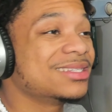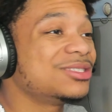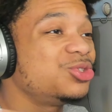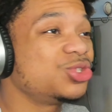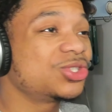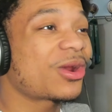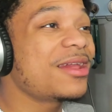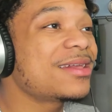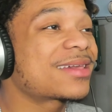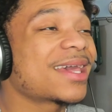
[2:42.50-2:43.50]

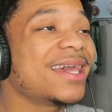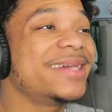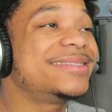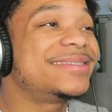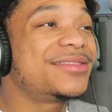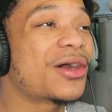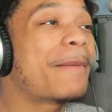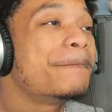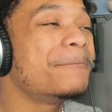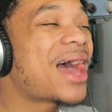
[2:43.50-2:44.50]
Drake is the
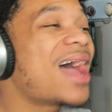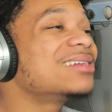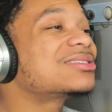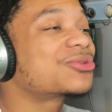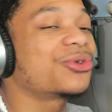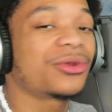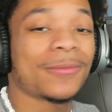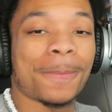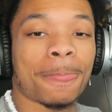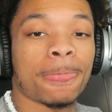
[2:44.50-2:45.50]
master
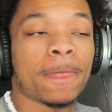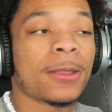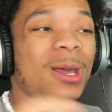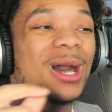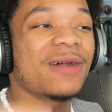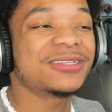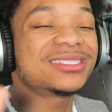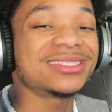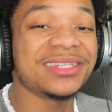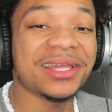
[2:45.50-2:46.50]
of
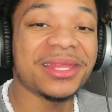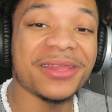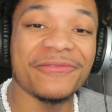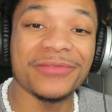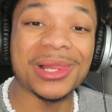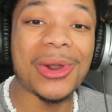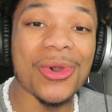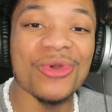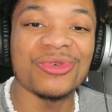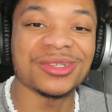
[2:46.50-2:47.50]
stealing
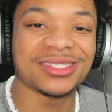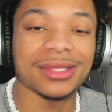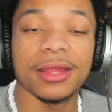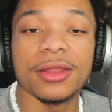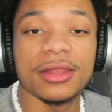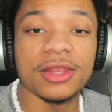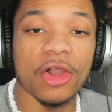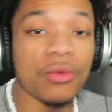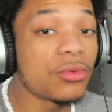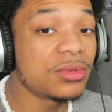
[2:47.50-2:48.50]
flows.
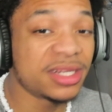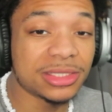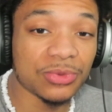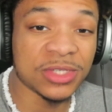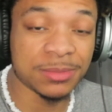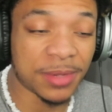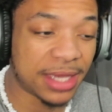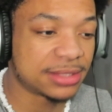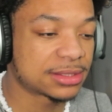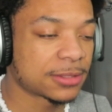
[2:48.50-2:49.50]
No
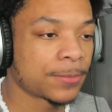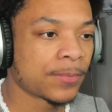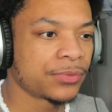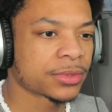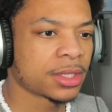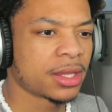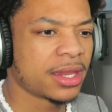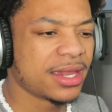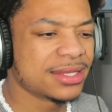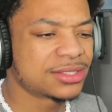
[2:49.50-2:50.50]
disrespect.
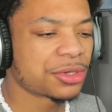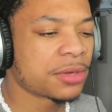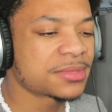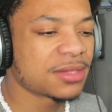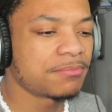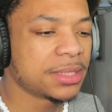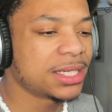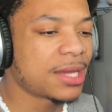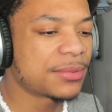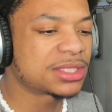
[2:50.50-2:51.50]
In terms of
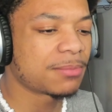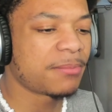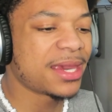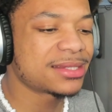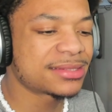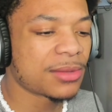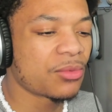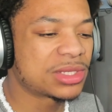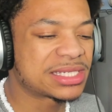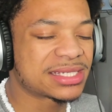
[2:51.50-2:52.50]
being able to make
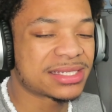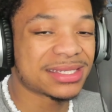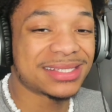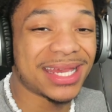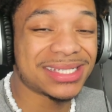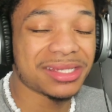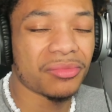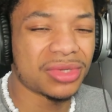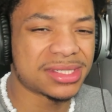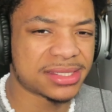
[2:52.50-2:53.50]
someone's take
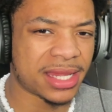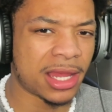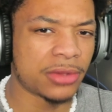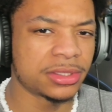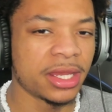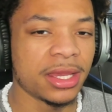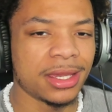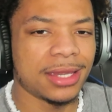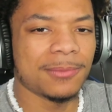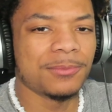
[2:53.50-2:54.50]
someone's sound
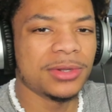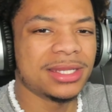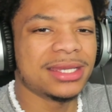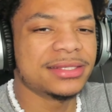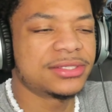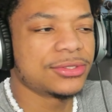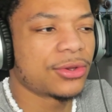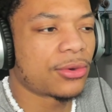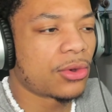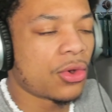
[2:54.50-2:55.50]
and put it into
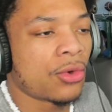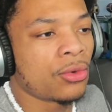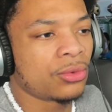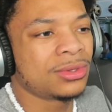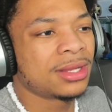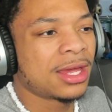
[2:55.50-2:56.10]
your own.